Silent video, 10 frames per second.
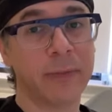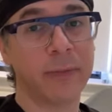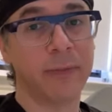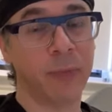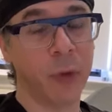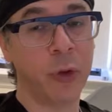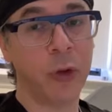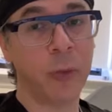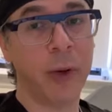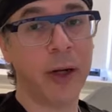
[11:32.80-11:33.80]
Do your
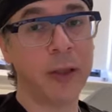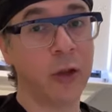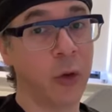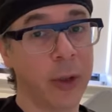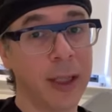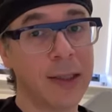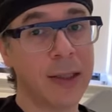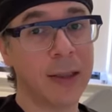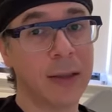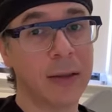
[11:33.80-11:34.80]
part, don't get sick,
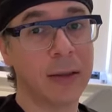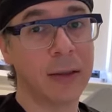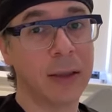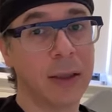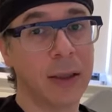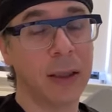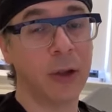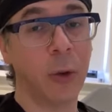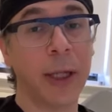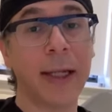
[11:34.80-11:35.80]
don't
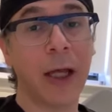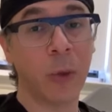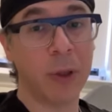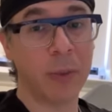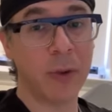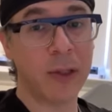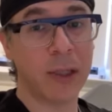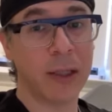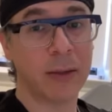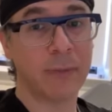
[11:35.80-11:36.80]
get other people sick.
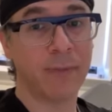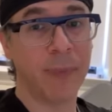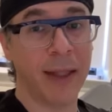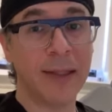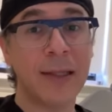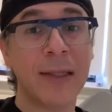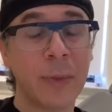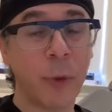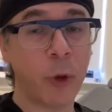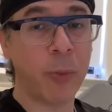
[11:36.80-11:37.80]
And this is the
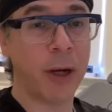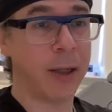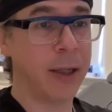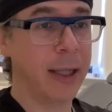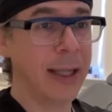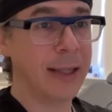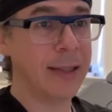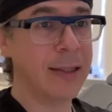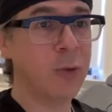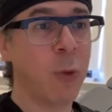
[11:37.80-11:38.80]
important part. This is
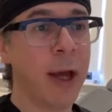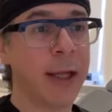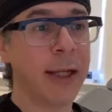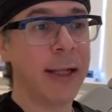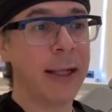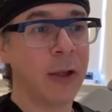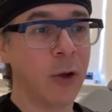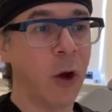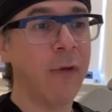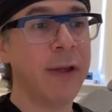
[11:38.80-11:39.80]
why
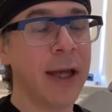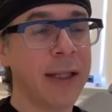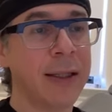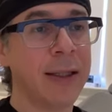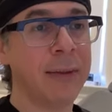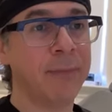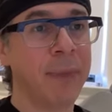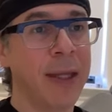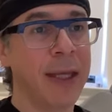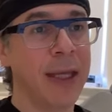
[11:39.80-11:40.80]
COVID nineteen
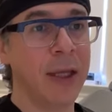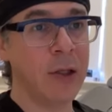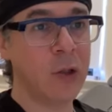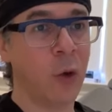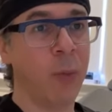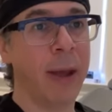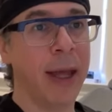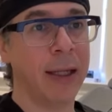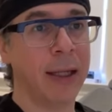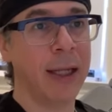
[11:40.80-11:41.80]
is so bad,
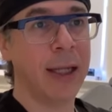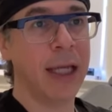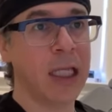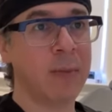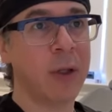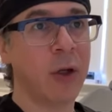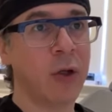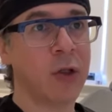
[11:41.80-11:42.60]
is because